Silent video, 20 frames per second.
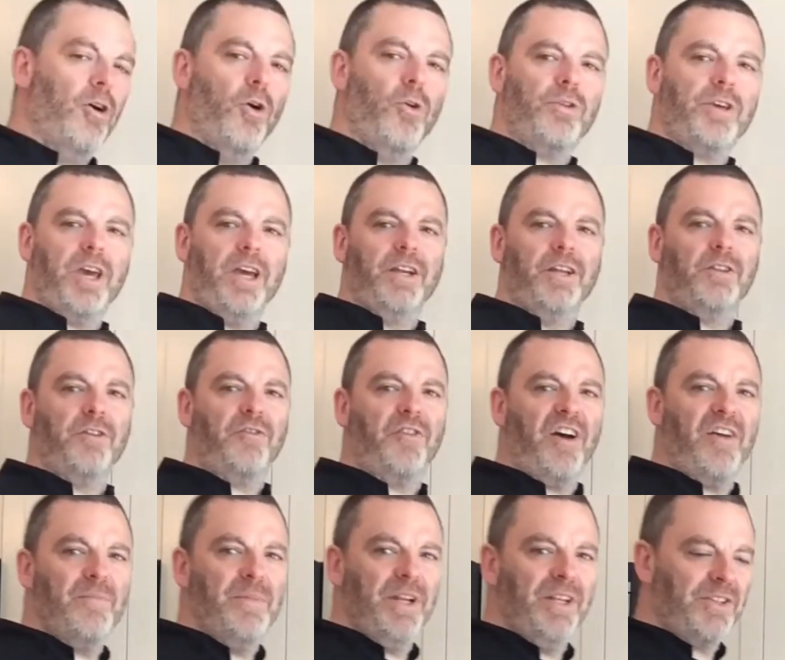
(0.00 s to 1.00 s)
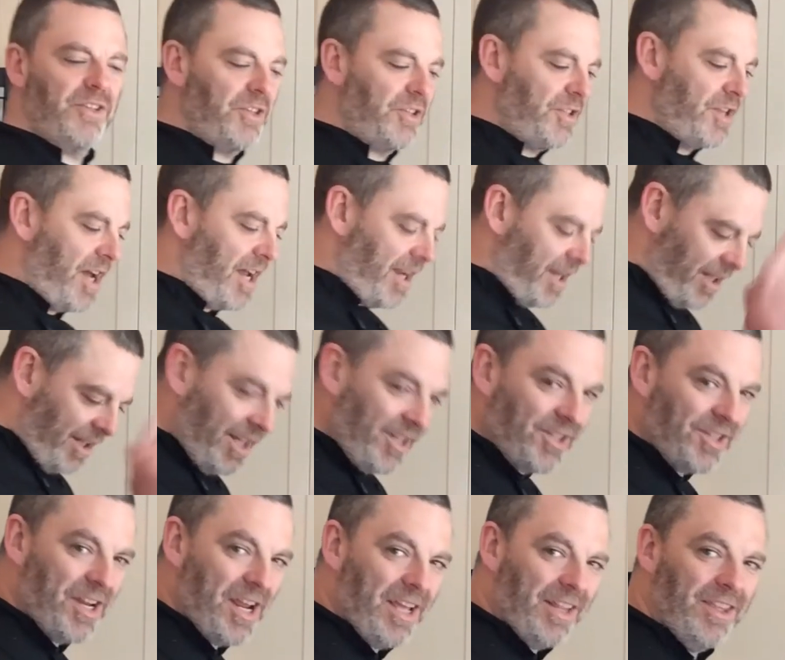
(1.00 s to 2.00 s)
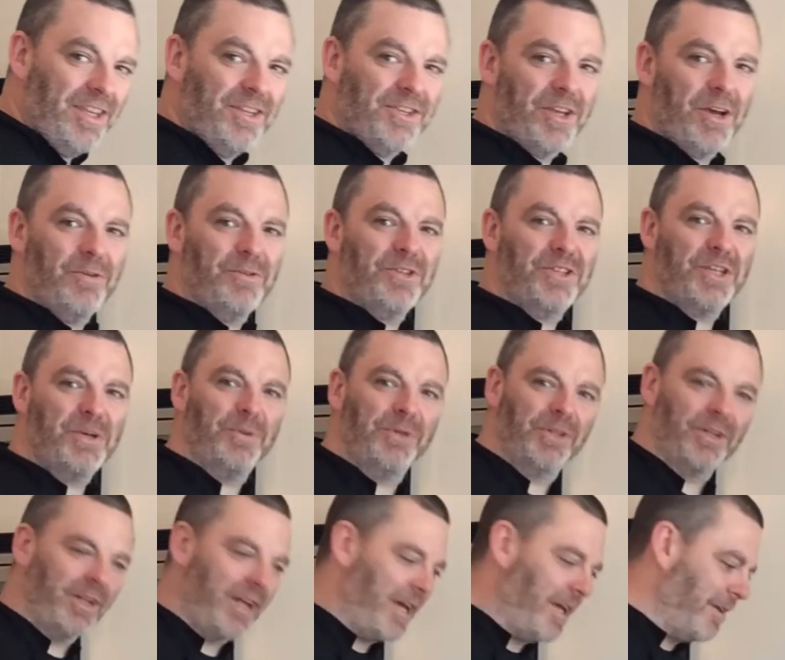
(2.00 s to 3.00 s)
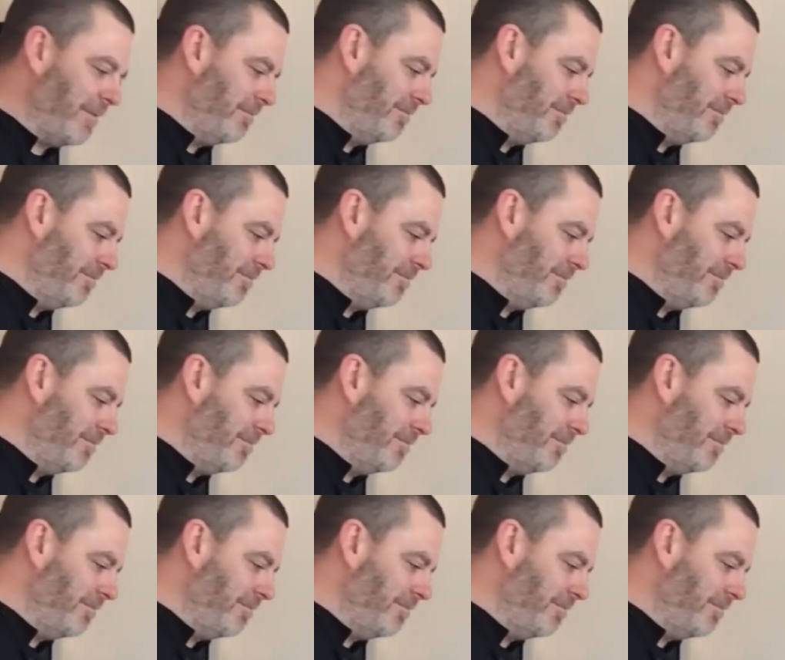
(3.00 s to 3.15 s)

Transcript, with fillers: Okay, another five minutes is done. Let's take these out and see what they're like.